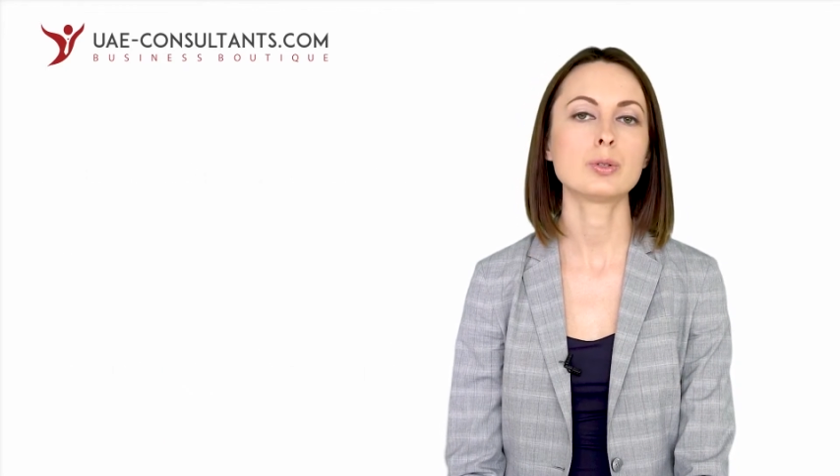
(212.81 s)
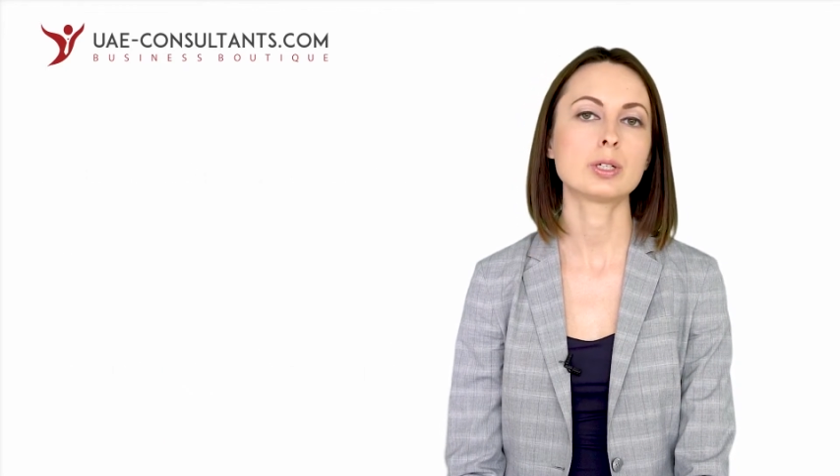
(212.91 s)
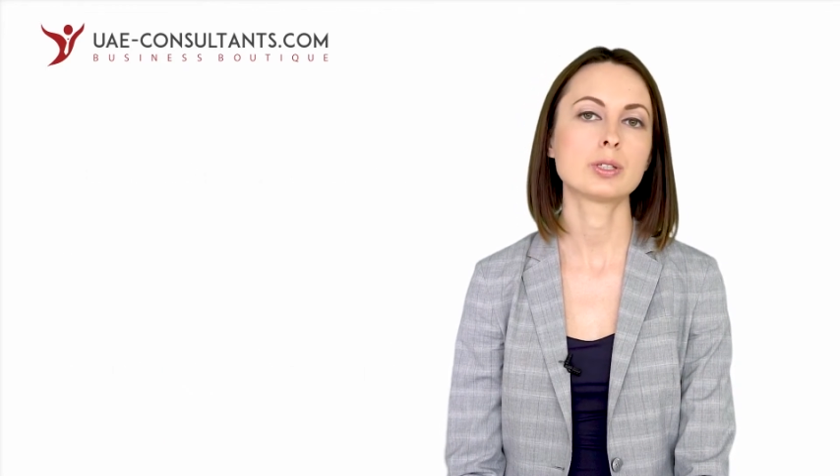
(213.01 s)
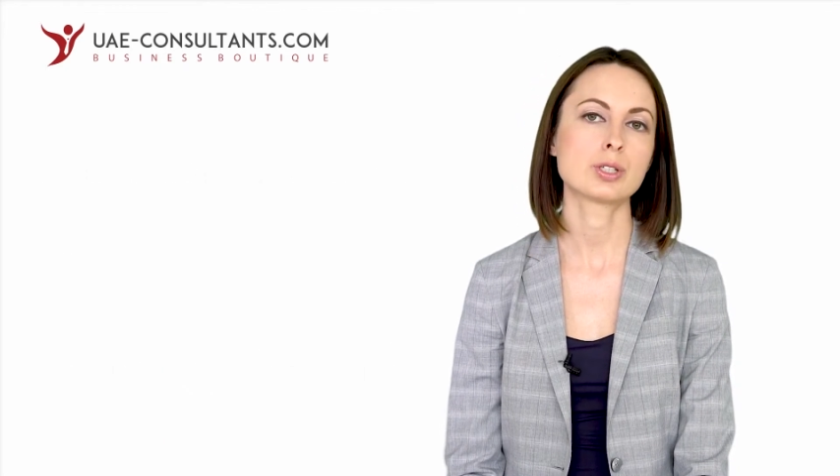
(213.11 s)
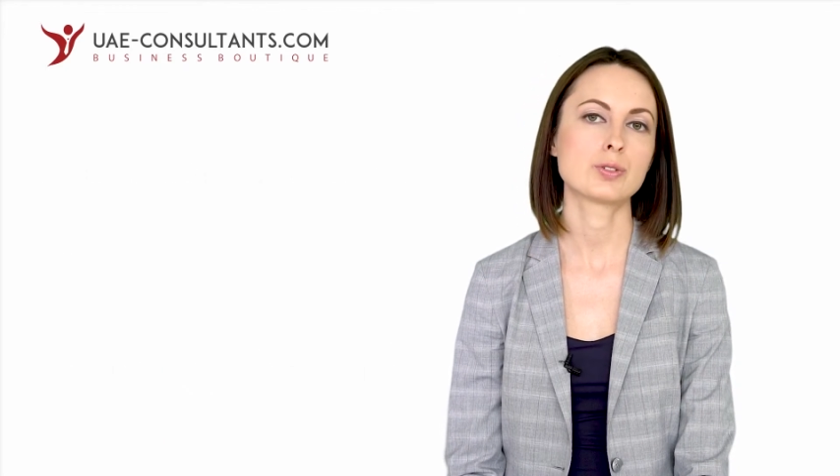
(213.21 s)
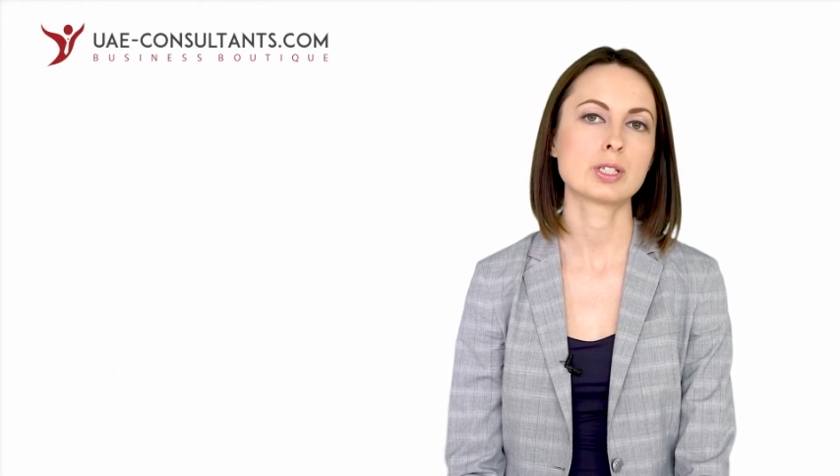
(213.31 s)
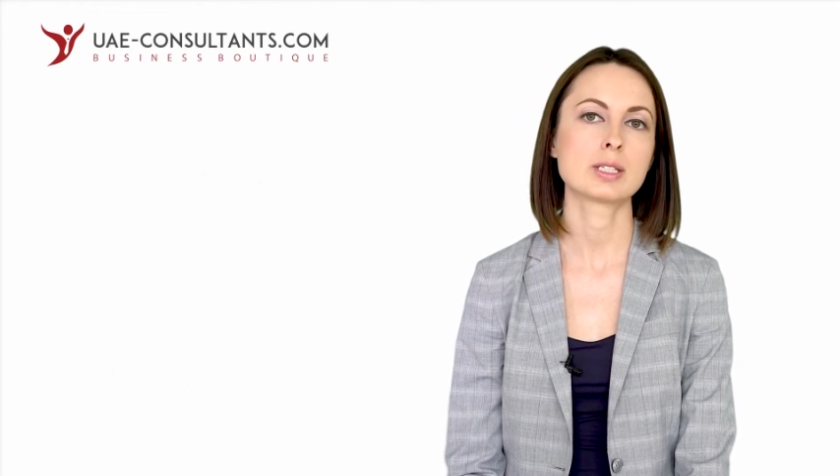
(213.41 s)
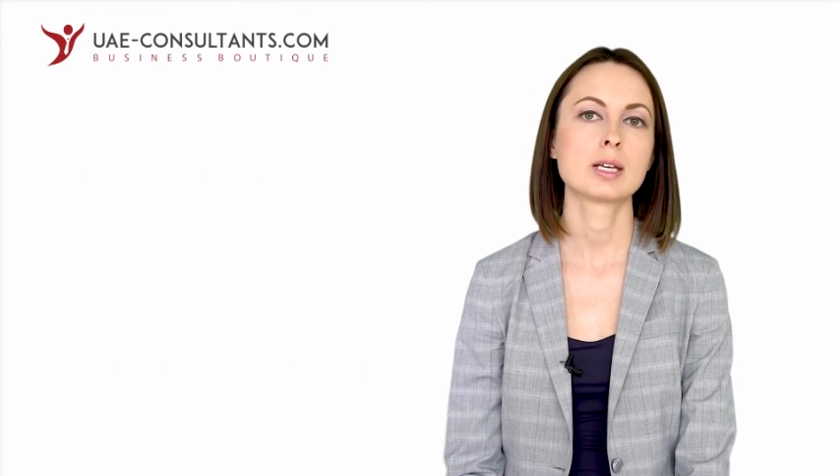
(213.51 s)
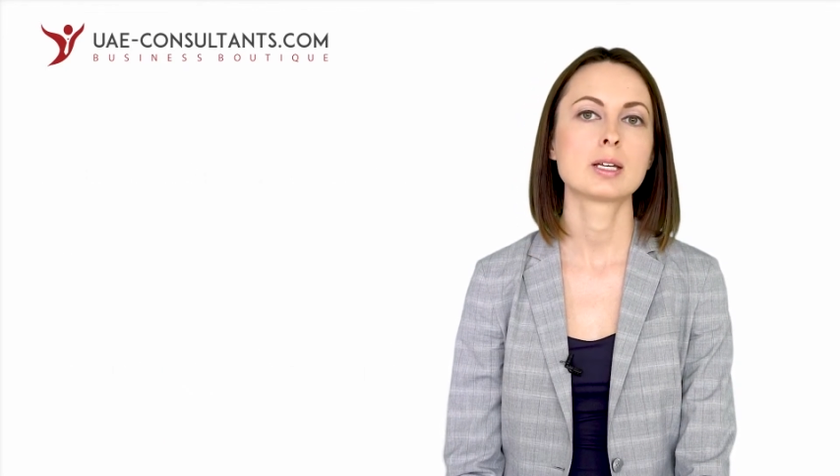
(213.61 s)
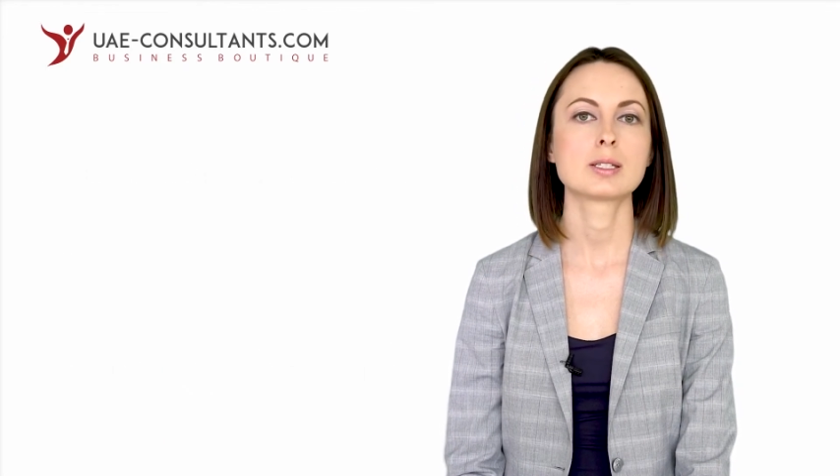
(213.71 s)

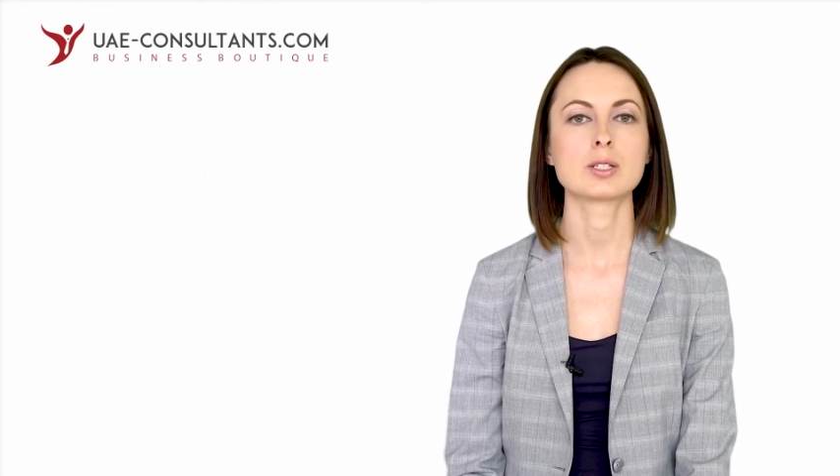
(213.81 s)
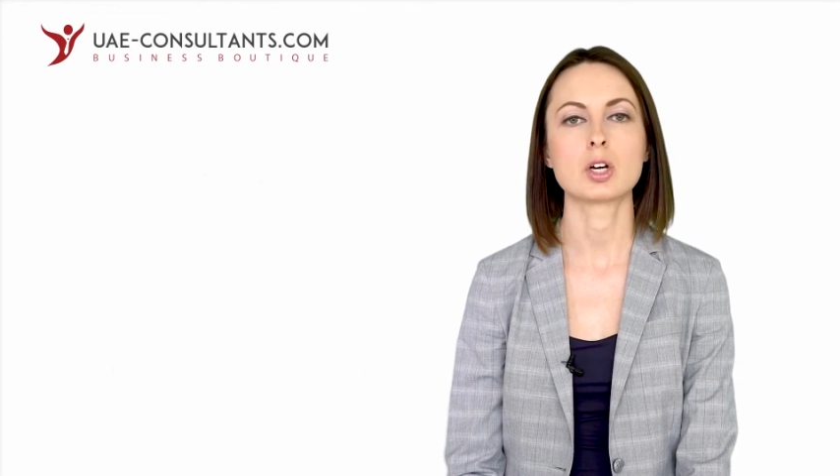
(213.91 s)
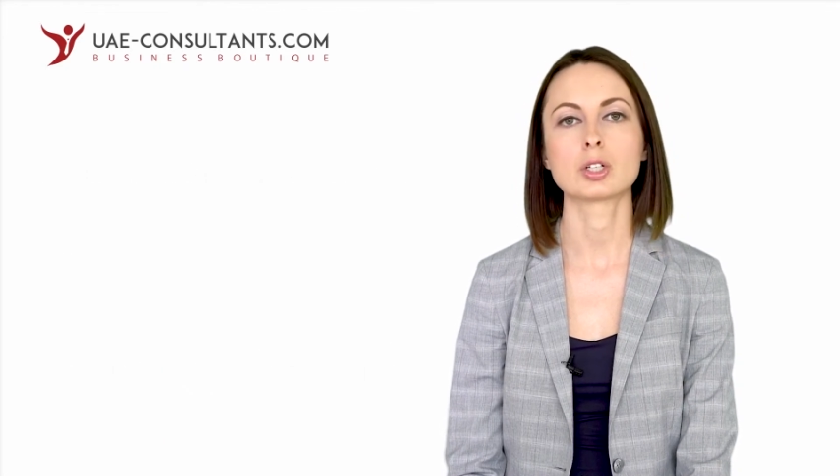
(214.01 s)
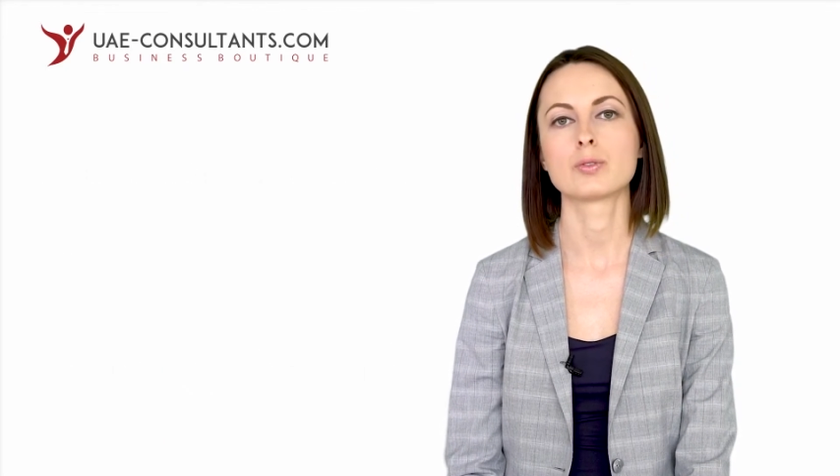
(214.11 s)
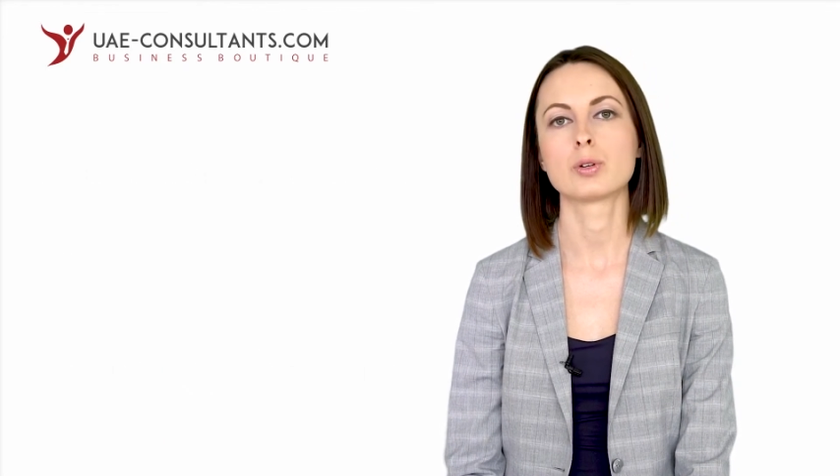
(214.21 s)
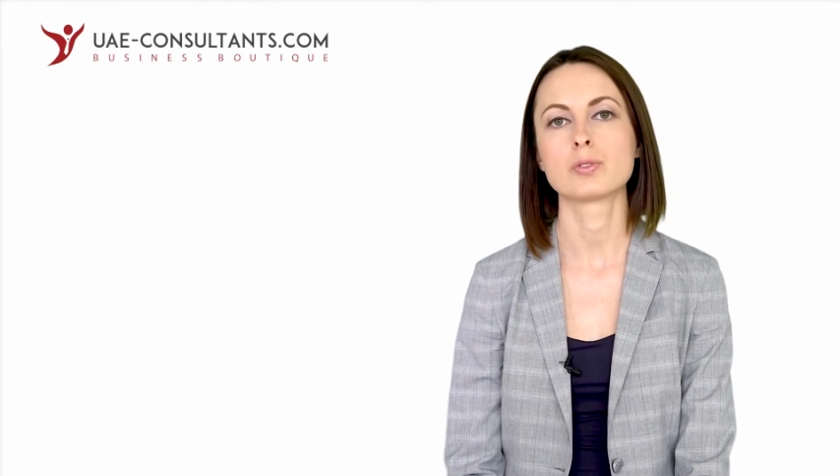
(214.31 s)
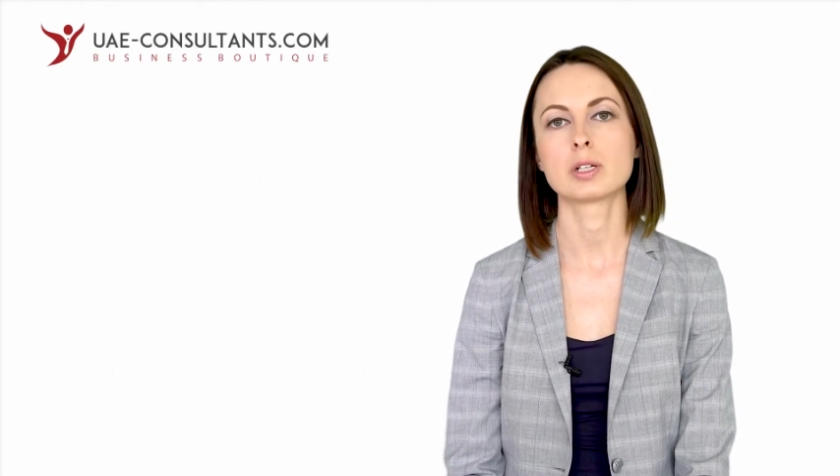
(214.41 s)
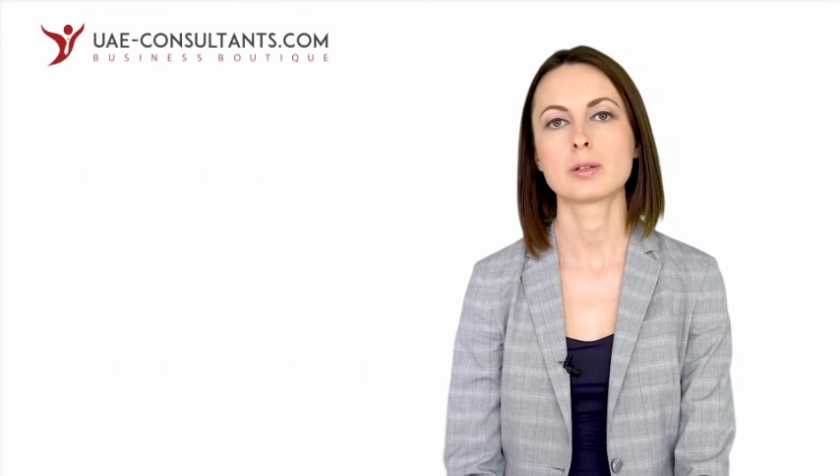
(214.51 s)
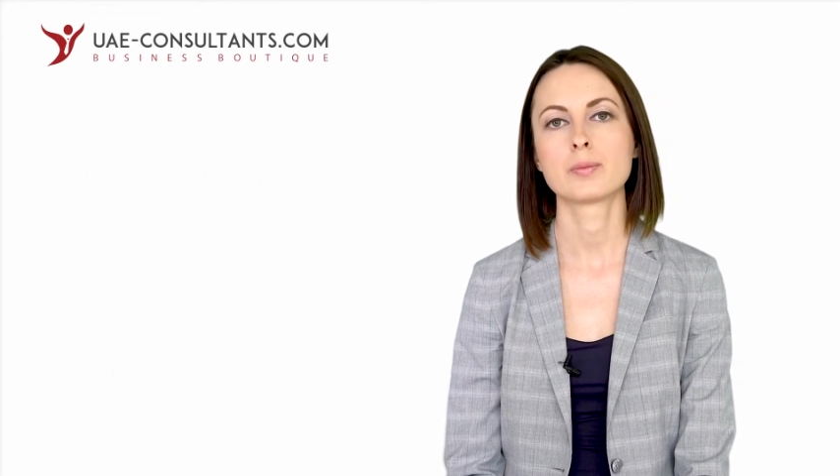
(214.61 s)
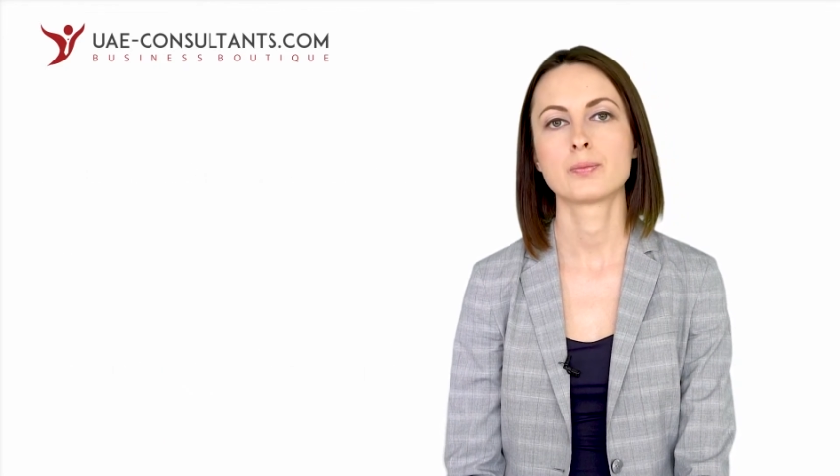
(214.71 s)
industries start
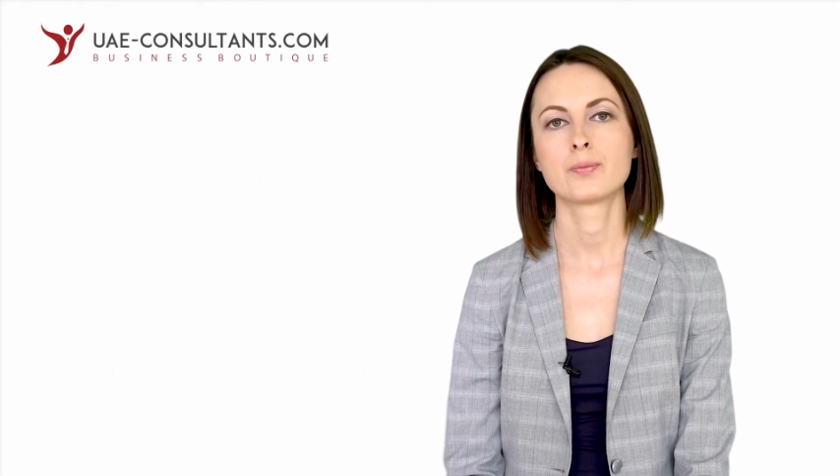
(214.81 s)
evolving.